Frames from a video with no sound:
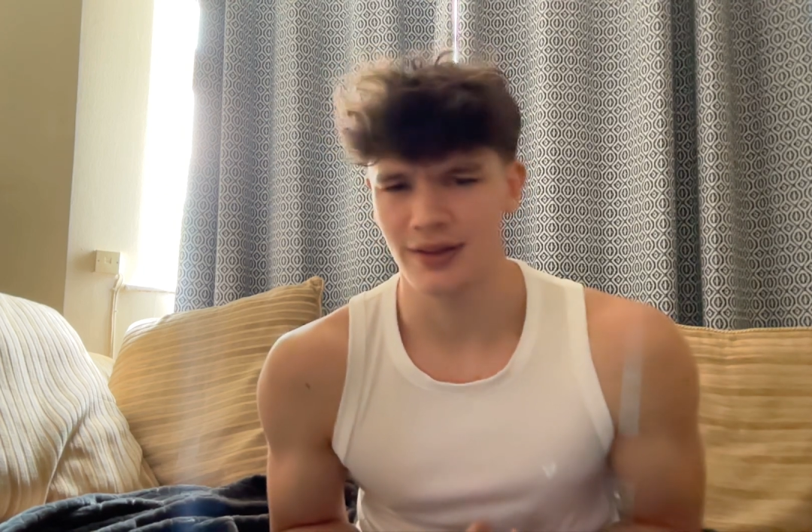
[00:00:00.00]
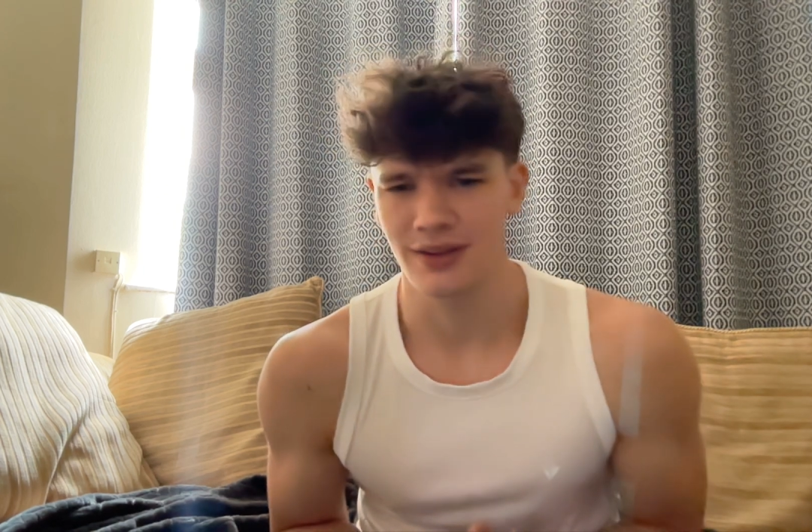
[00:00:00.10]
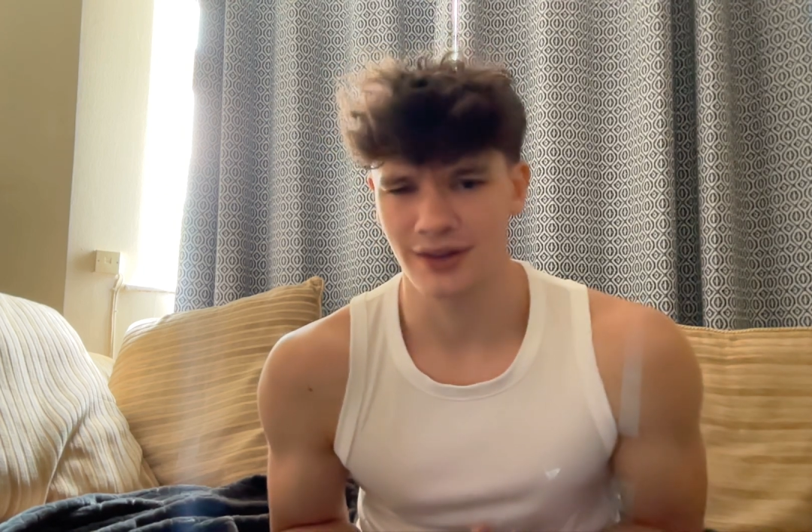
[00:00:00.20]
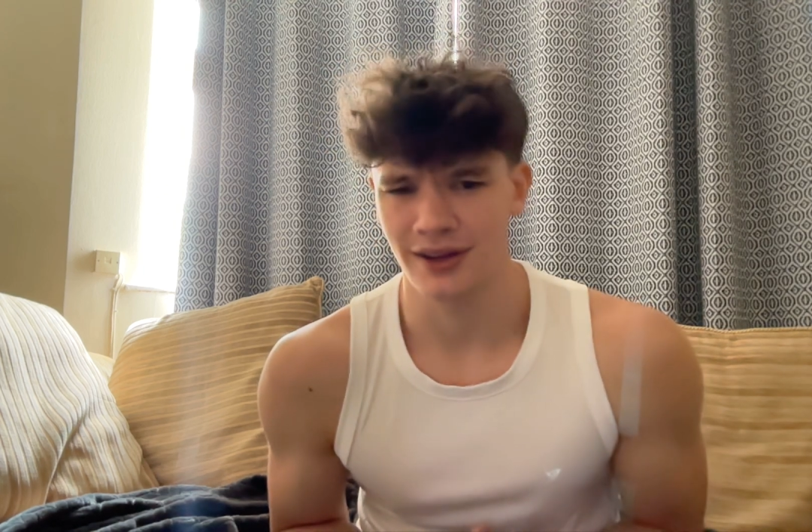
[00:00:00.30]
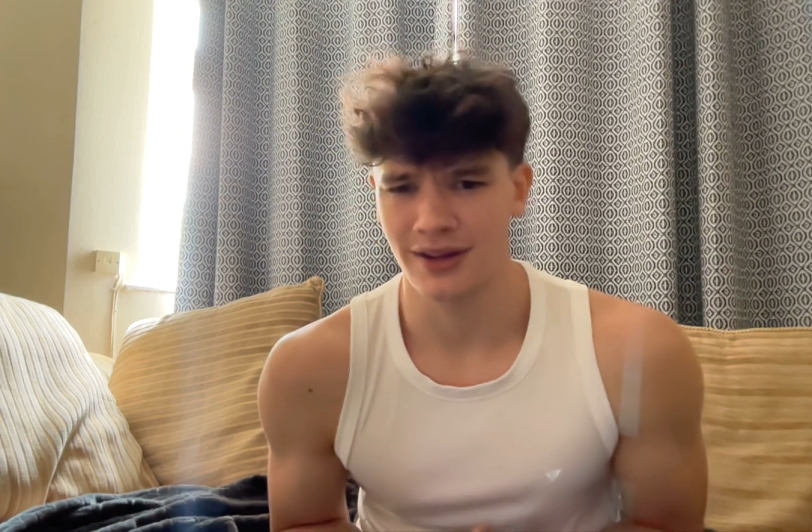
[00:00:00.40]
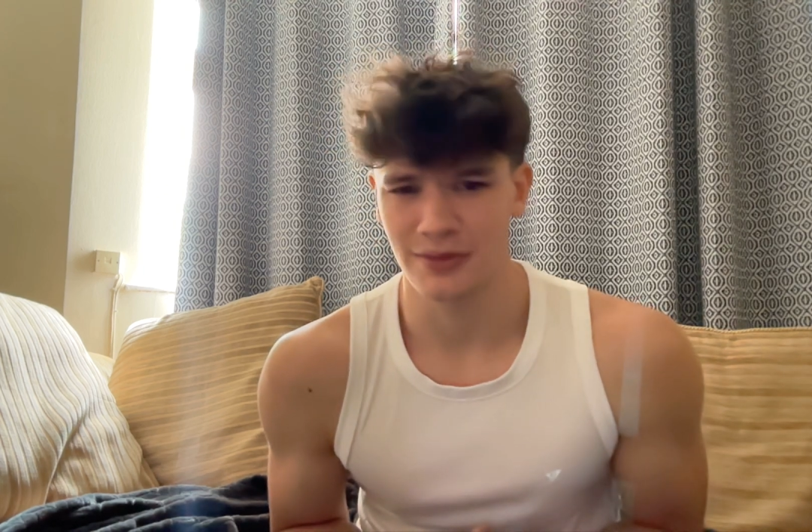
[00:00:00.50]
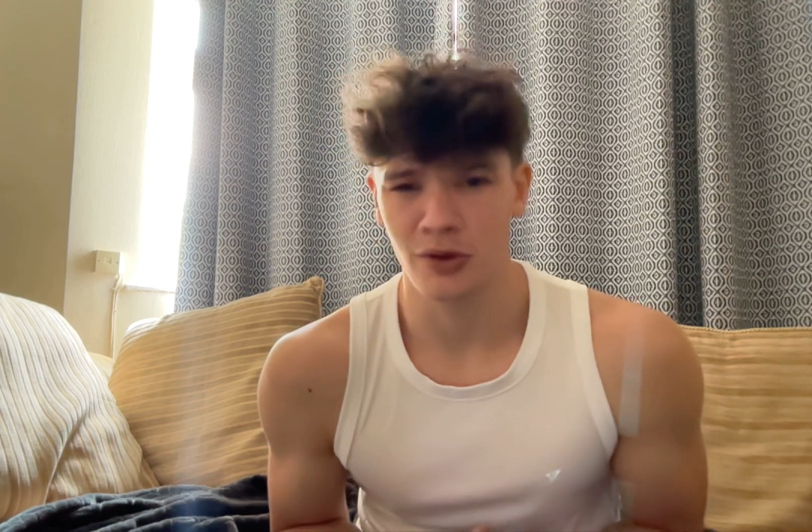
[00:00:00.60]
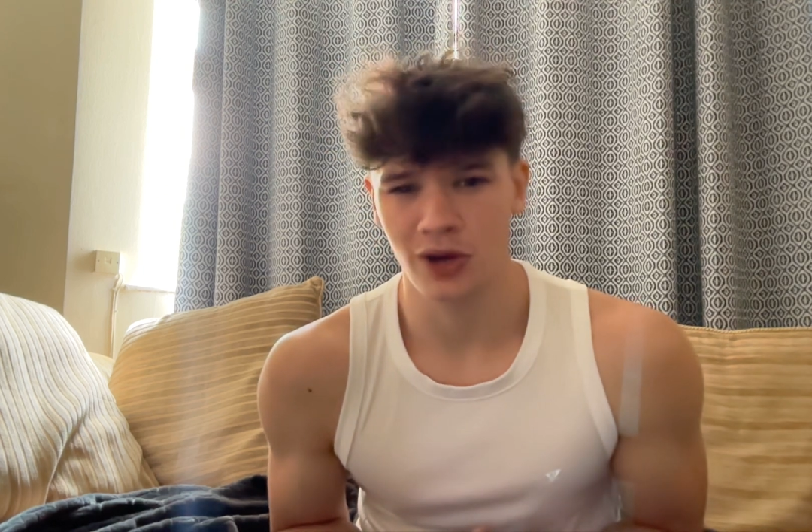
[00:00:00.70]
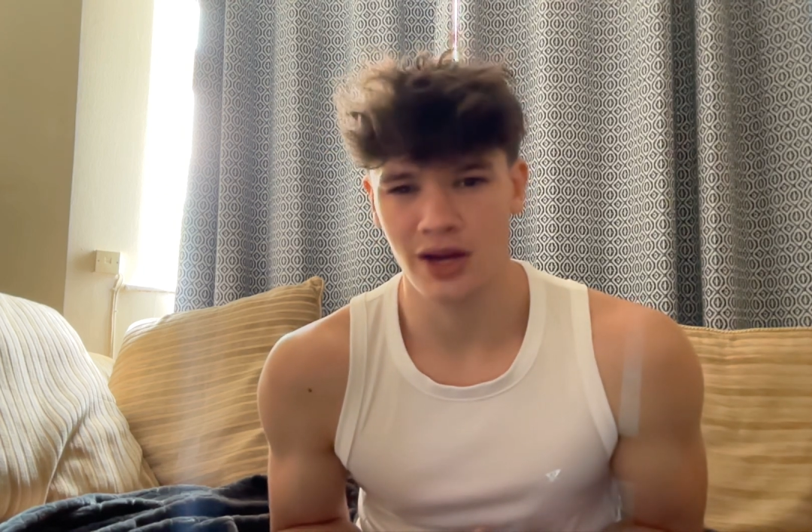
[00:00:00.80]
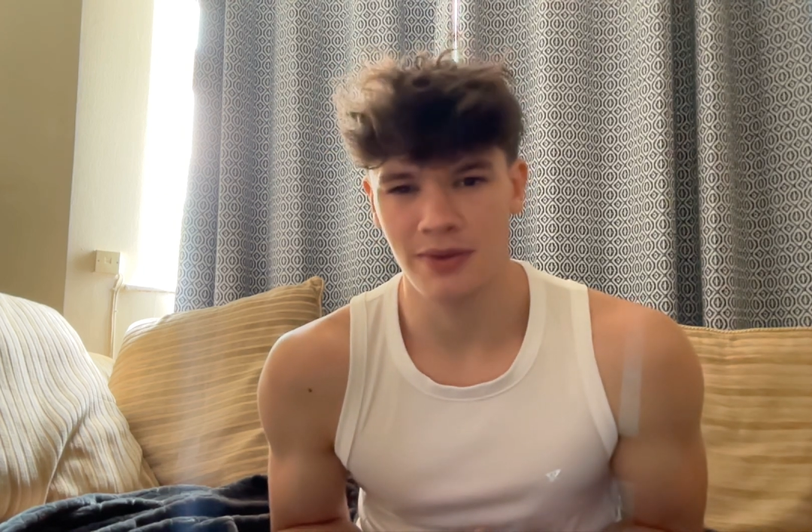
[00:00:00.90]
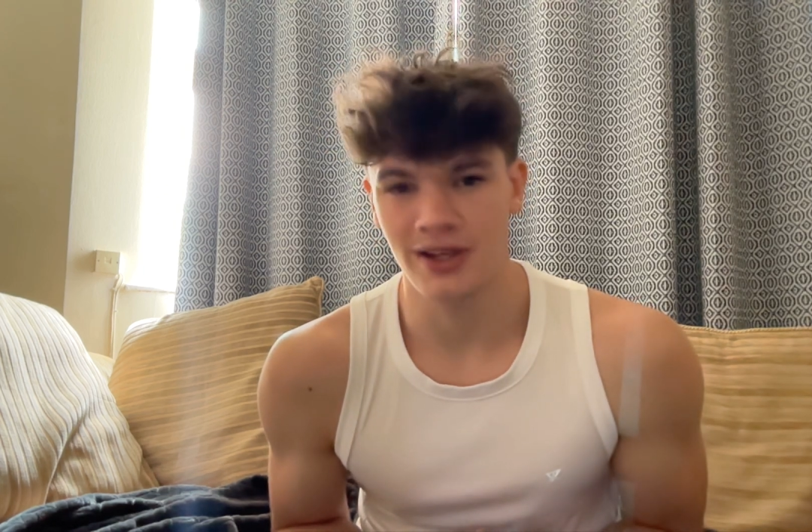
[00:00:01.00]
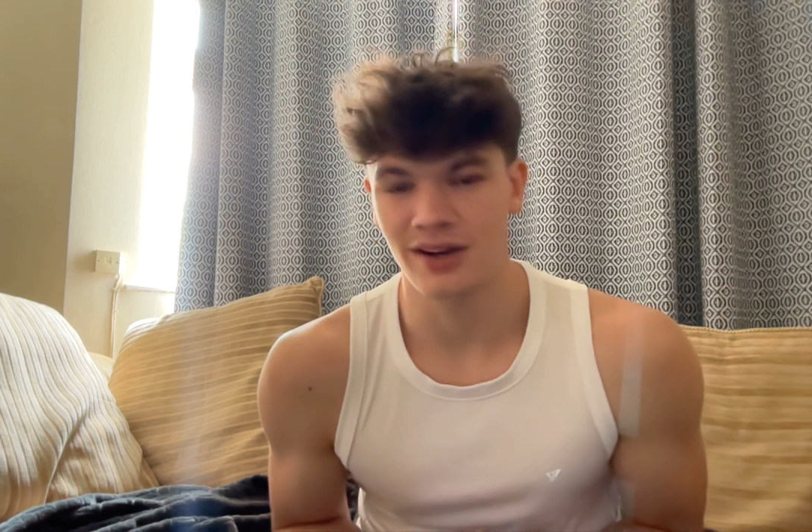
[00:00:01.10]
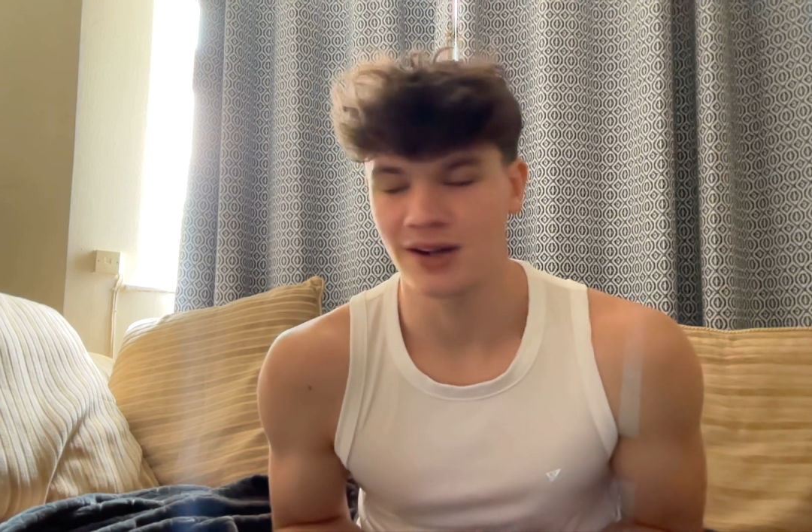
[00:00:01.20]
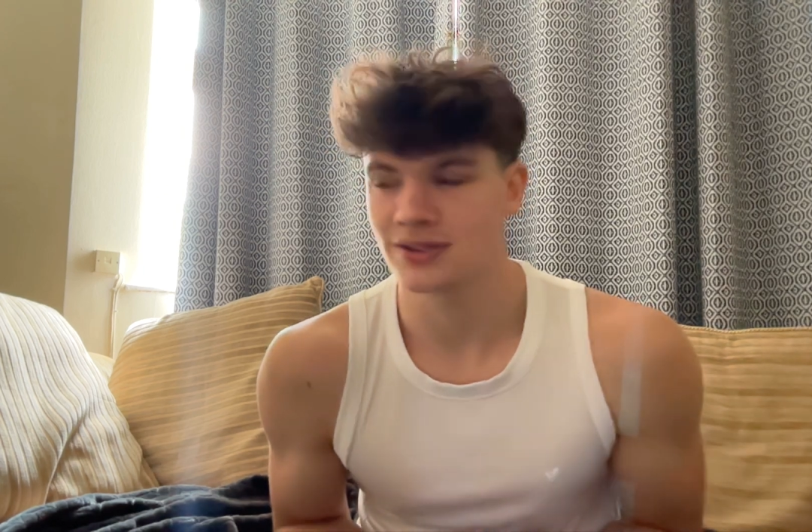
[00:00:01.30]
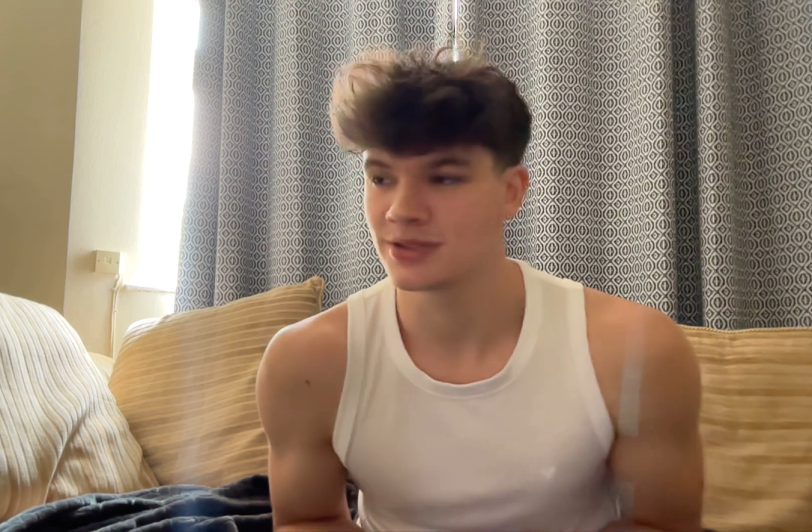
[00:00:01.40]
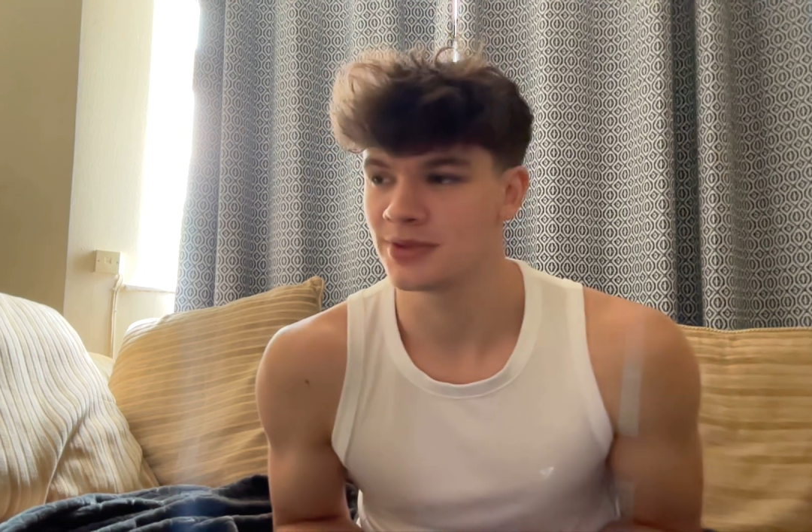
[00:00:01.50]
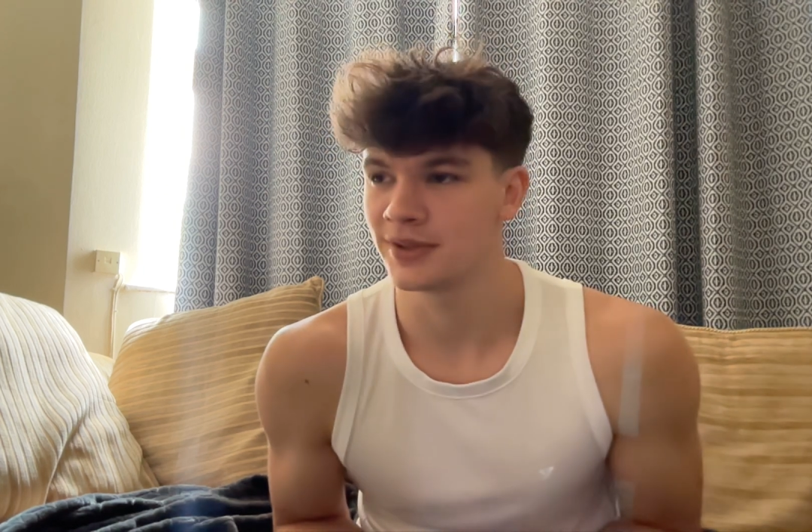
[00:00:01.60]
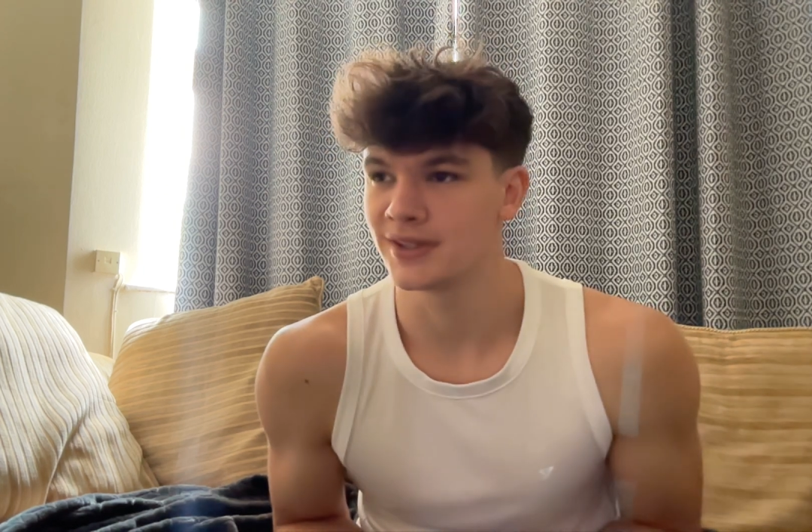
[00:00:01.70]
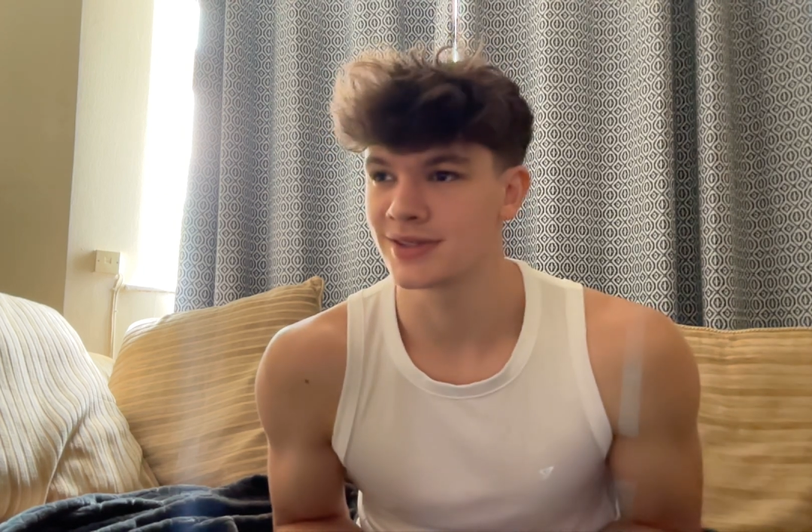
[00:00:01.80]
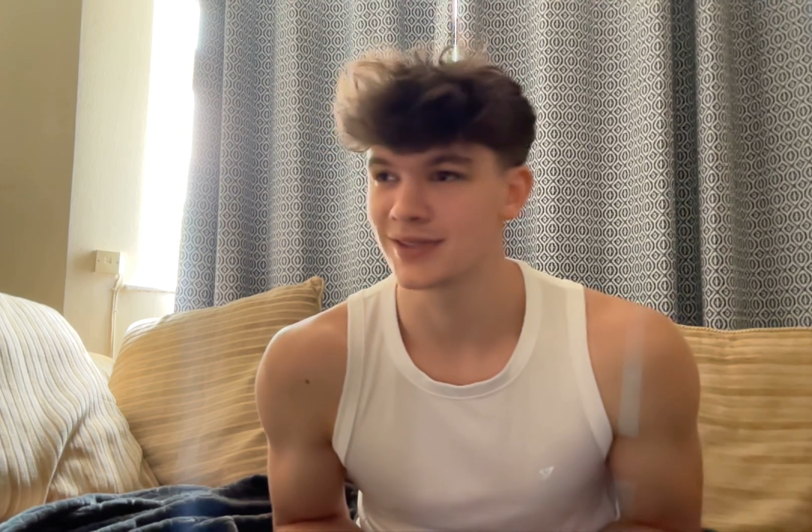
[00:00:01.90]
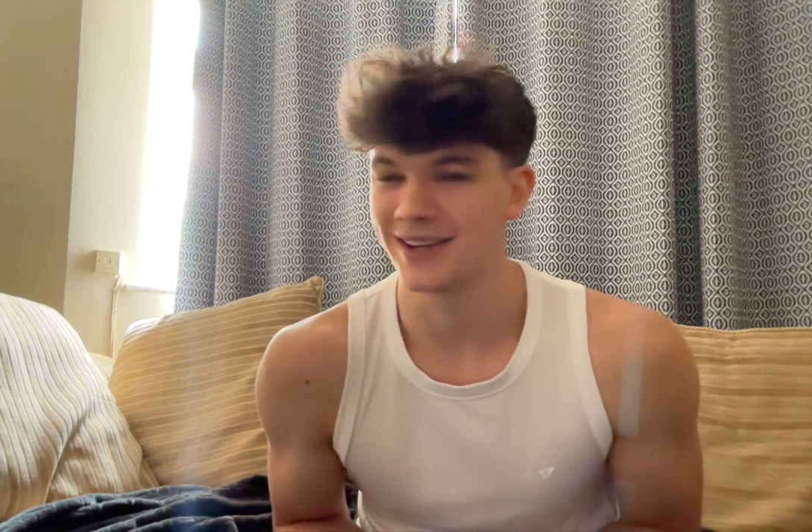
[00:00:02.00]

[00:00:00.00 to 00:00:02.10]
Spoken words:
like quite a bit younger, to be honest.